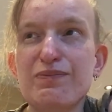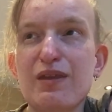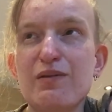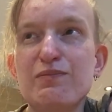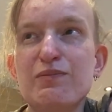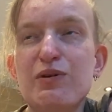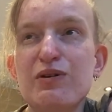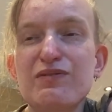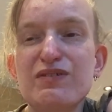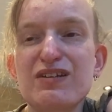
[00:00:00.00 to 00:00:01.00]
more
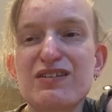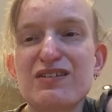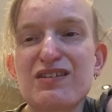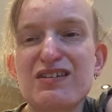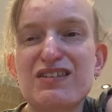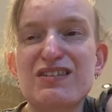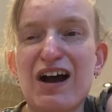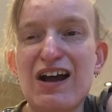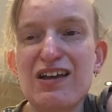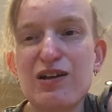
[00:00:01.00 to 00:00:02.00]
of a
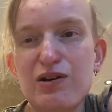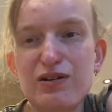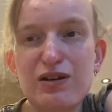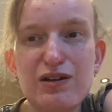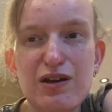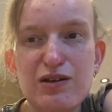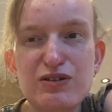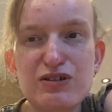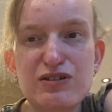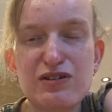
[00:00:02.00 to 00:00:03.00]
dialogue, you know,
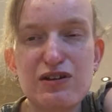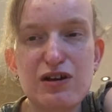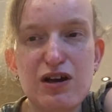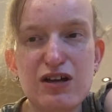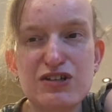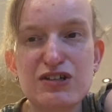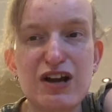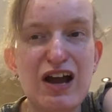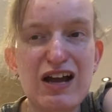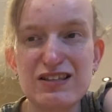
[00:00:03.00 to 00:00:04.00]
just a
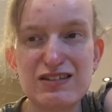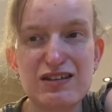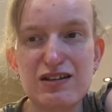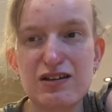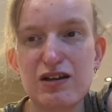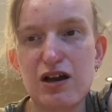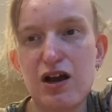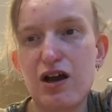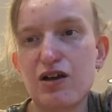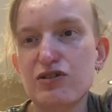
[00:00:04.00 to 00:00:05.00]
chat,
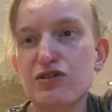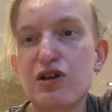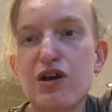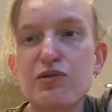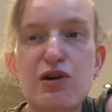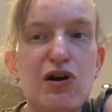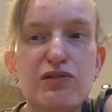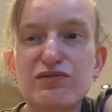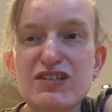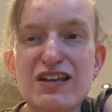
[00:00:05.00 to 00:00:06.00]
slow
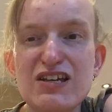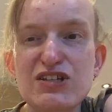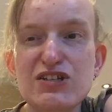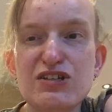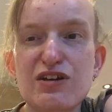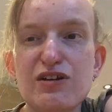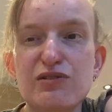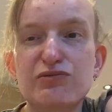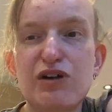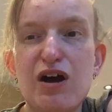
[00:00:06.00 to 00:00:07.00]

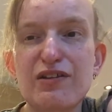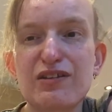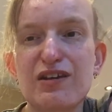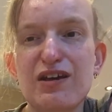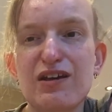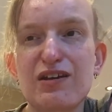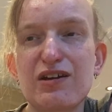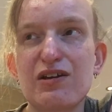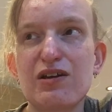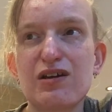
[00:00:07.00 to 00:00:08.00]
conversation, rather than
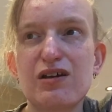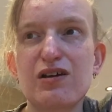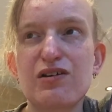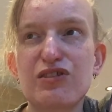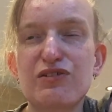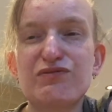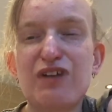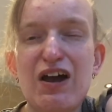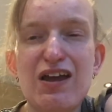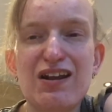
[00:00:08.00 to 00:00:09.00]
the
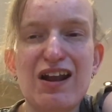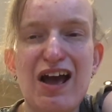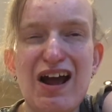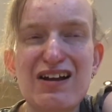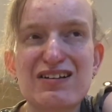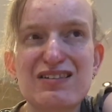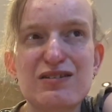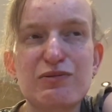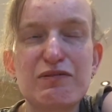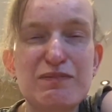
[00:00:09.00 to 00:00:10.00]
violent
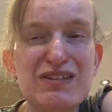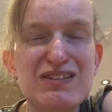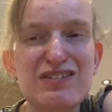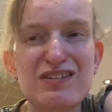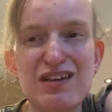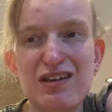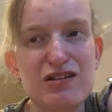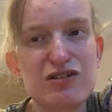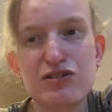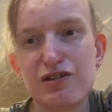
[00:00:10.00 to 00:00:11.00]
acts we've been seeing
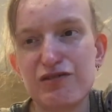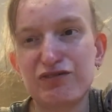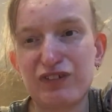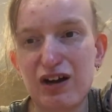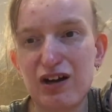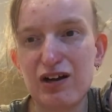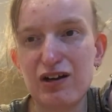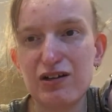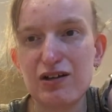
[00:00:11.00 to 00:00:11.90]
so far.